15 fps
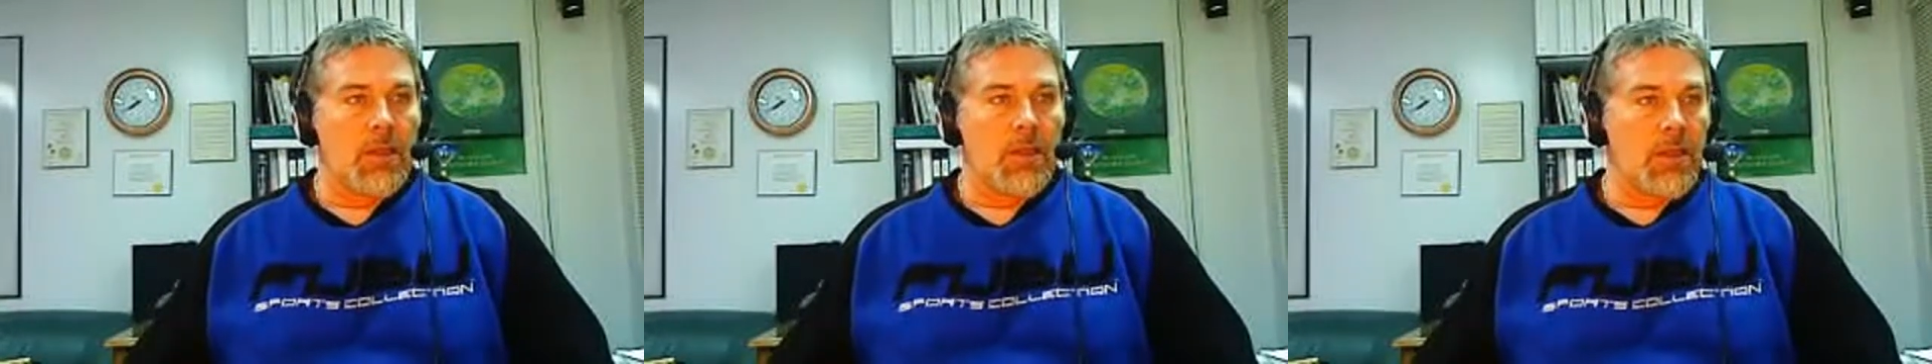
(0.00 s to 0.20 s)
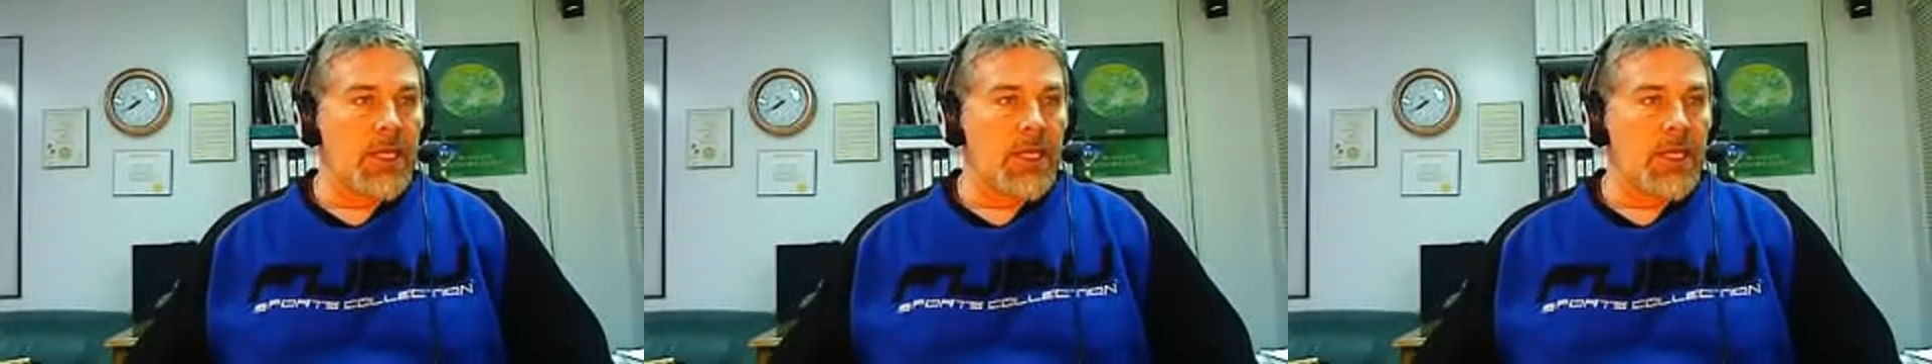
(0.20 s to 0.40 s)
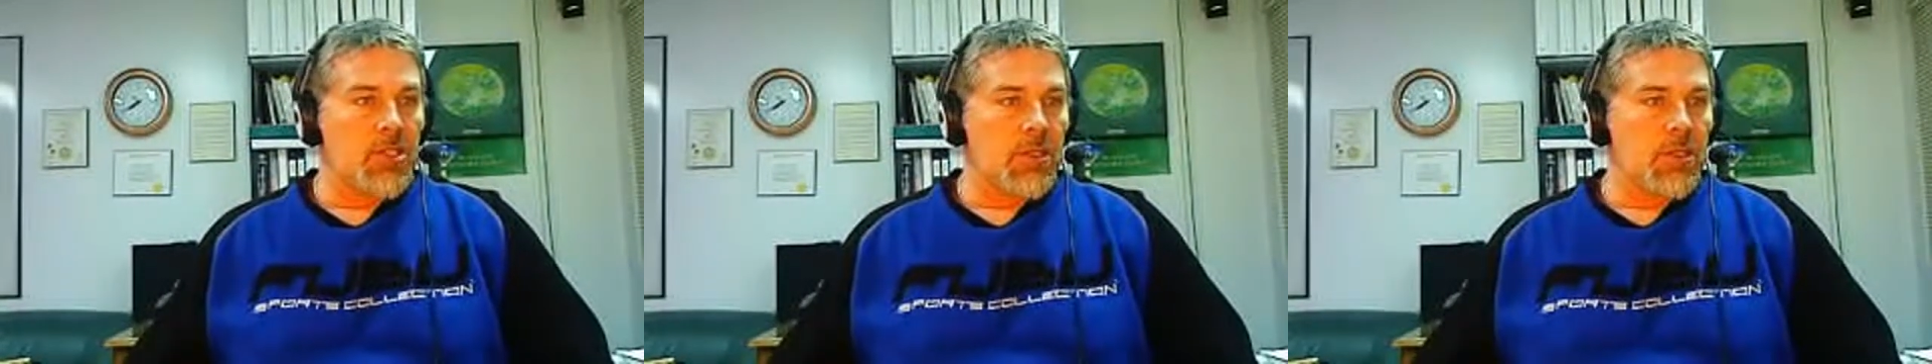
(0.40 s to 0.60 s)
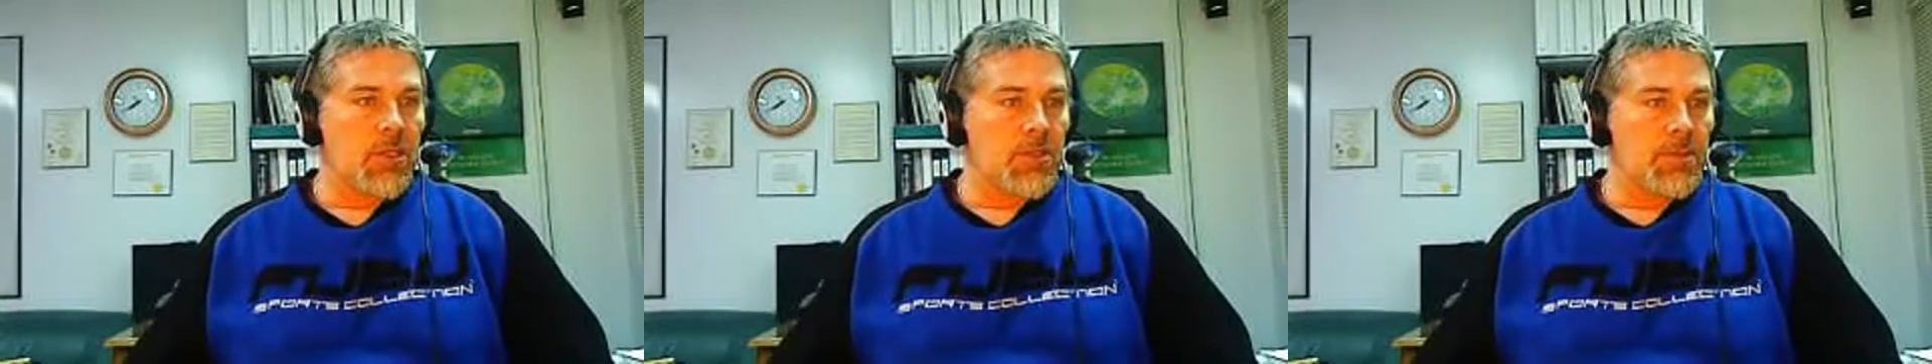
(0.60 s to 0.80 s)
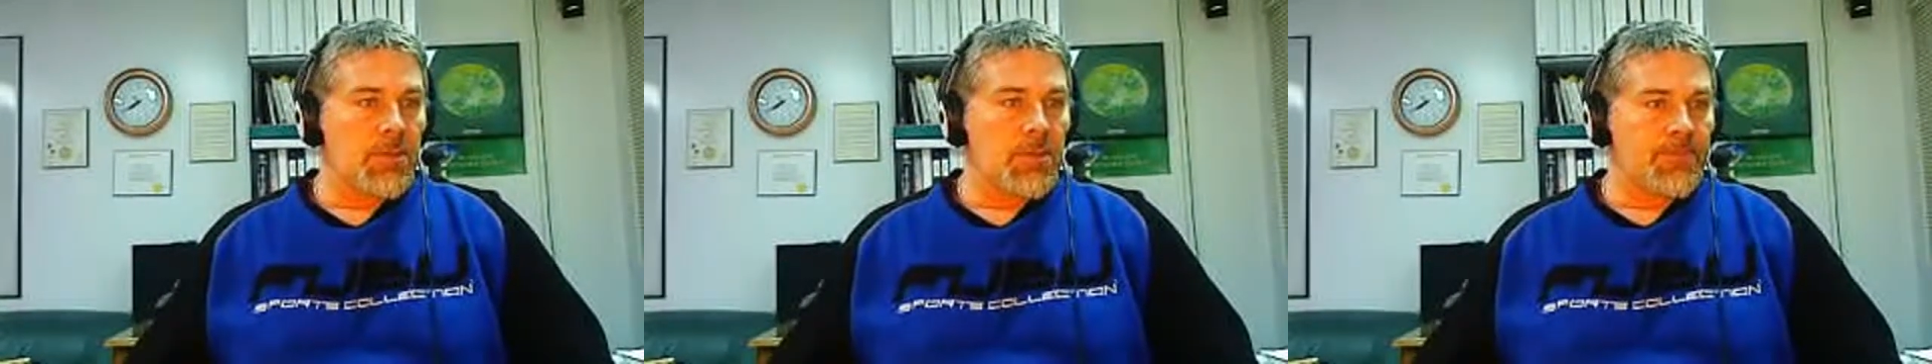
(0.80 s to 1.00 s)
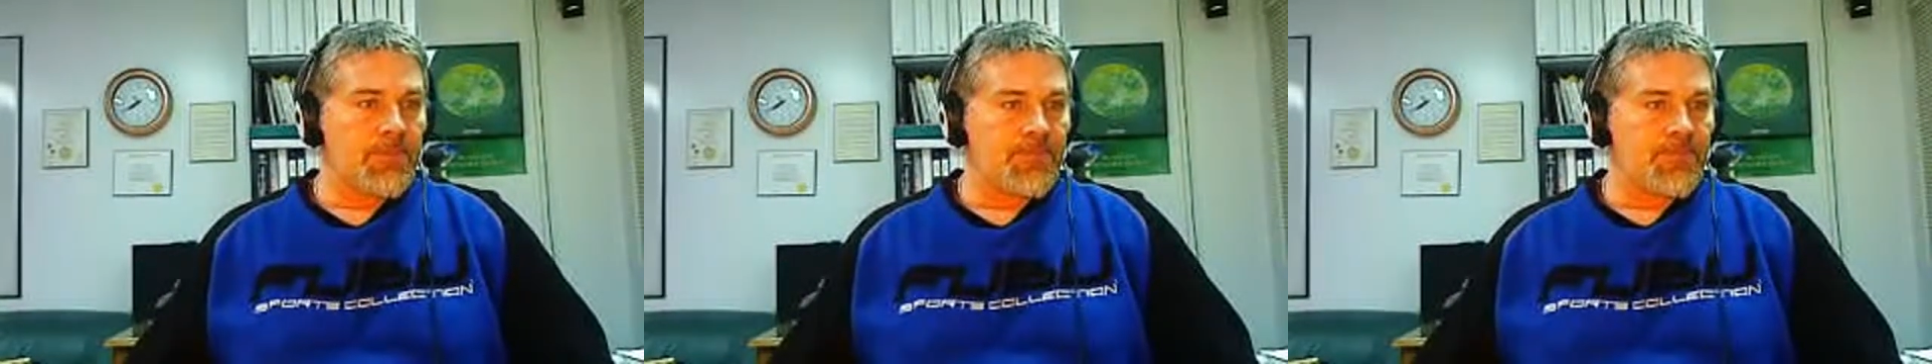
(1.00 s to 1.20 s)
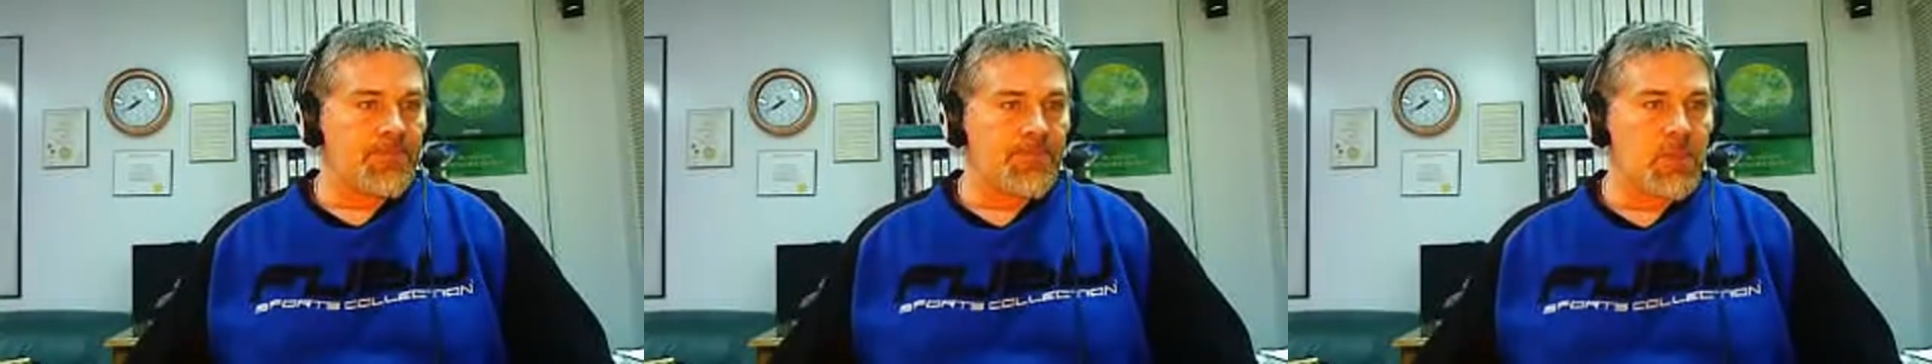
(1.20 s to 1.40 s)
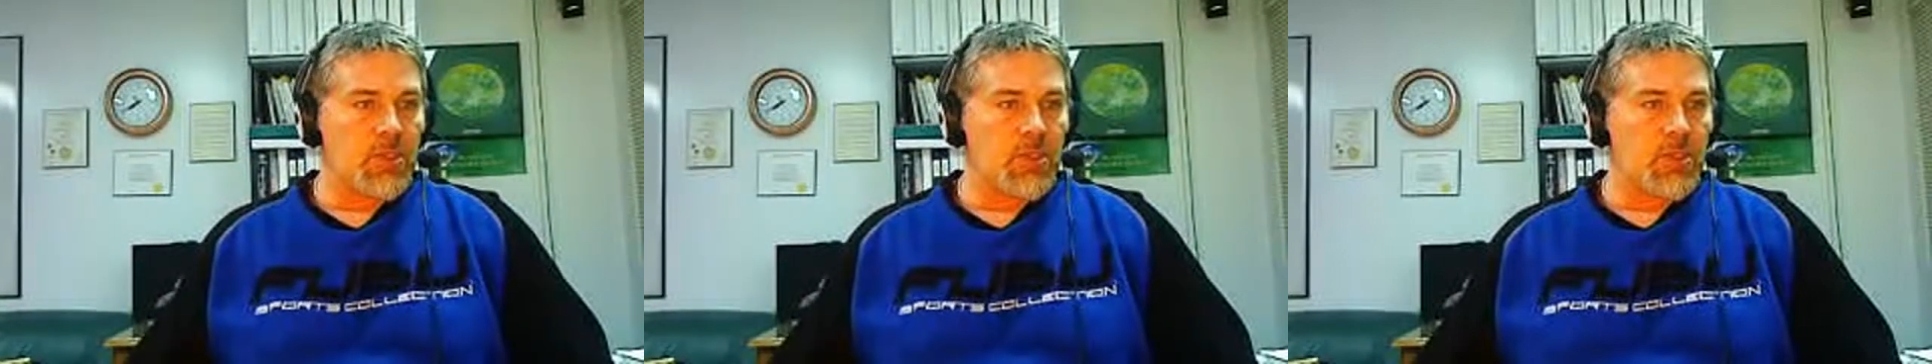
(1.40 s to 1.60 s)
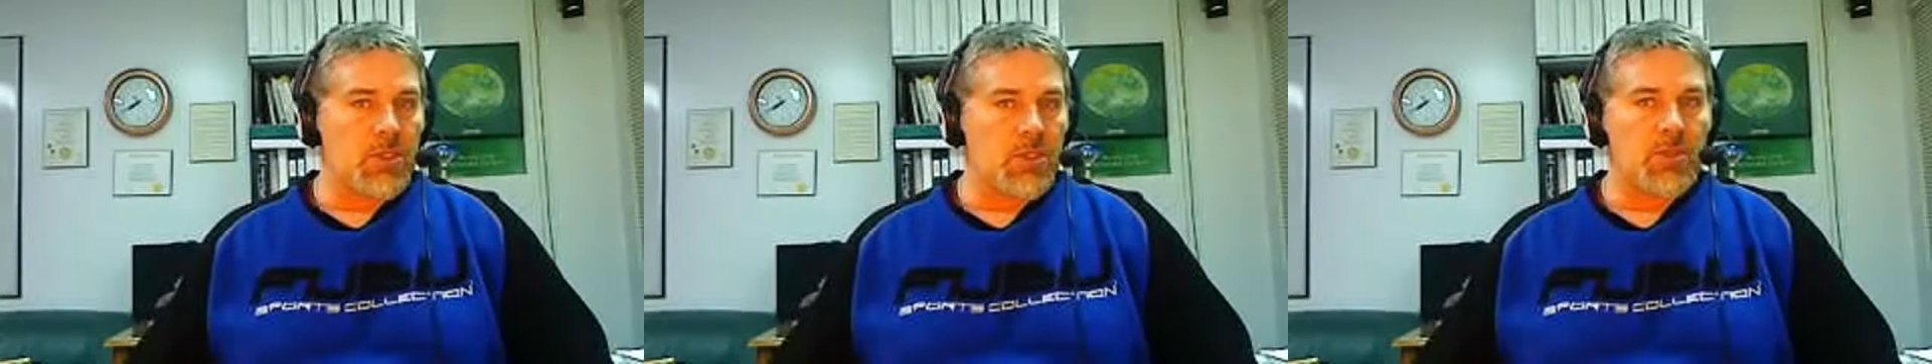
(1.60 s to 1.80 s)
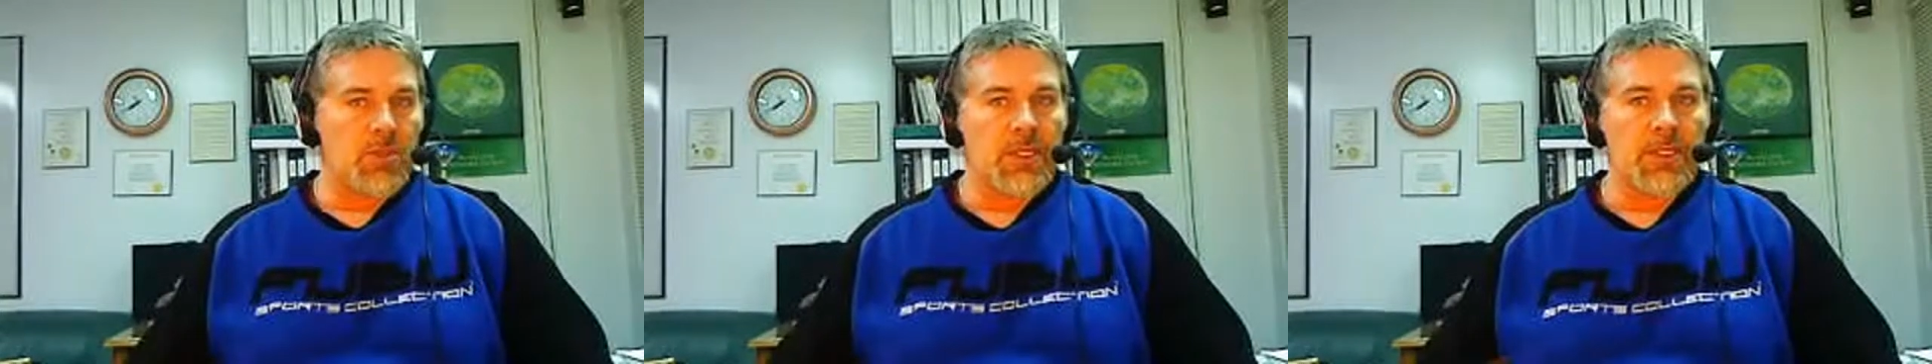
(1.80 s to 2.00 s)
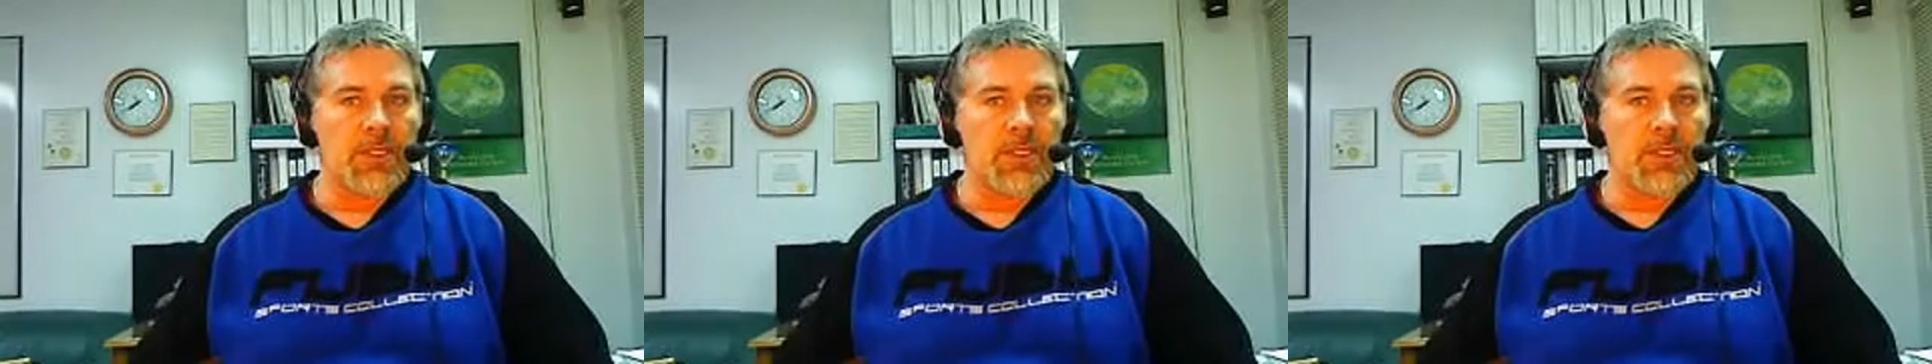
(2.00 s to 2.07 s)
The next article, excuse me,